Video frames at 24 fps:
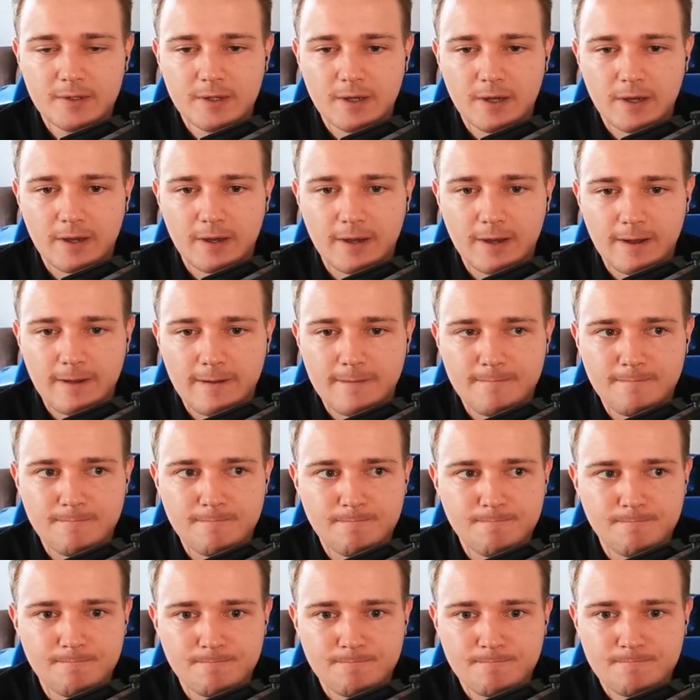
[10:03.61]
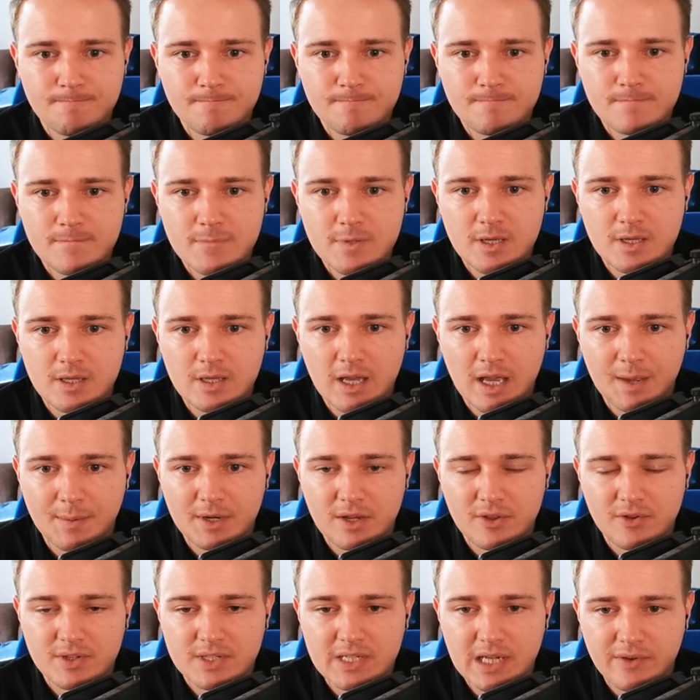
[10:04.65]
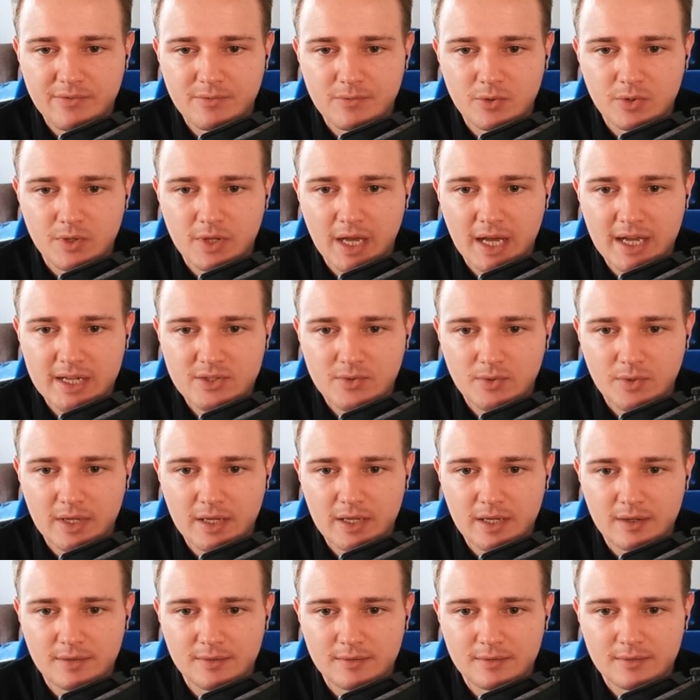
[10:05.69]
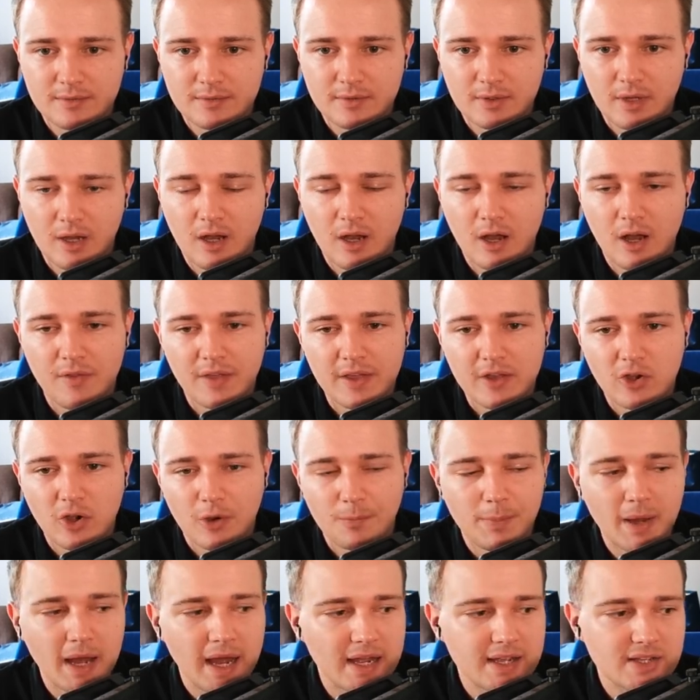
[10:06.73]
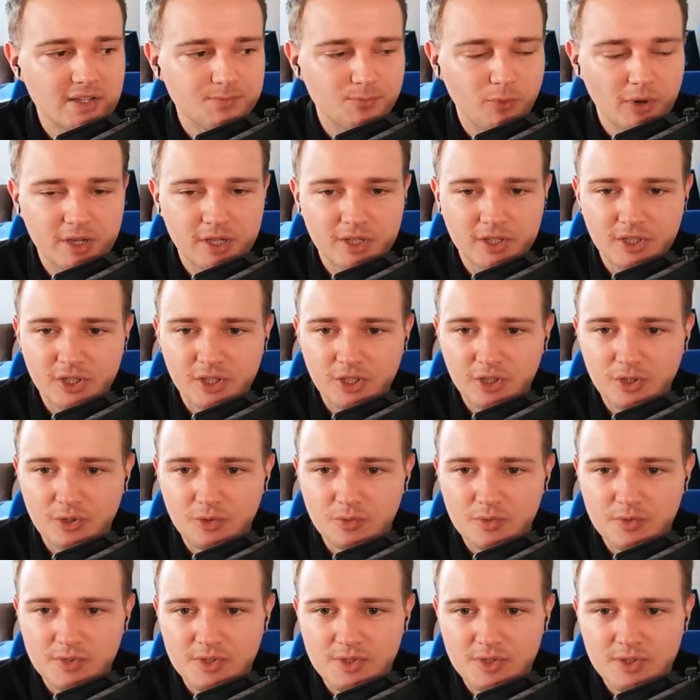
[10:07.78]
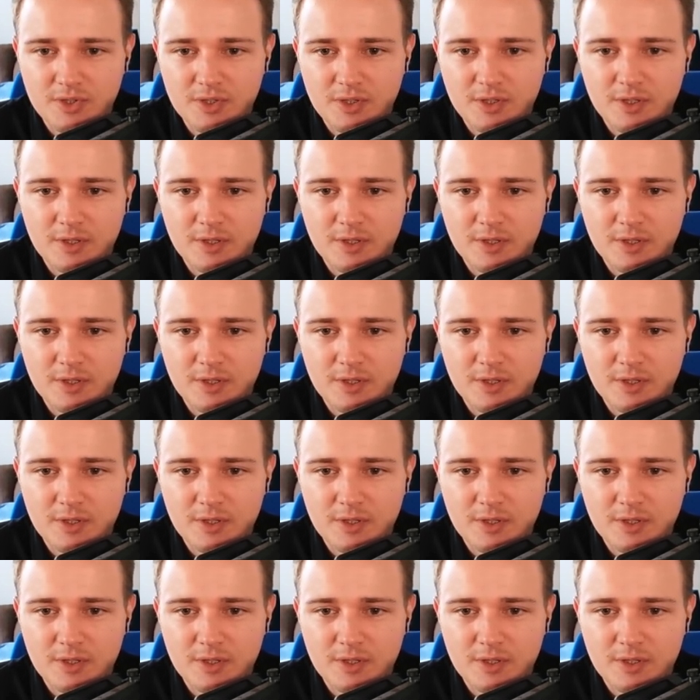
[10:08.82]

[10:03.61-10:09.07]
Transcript: Yeah, give me another attack from Newcastle here. Oh, they got past Brendan Hughes.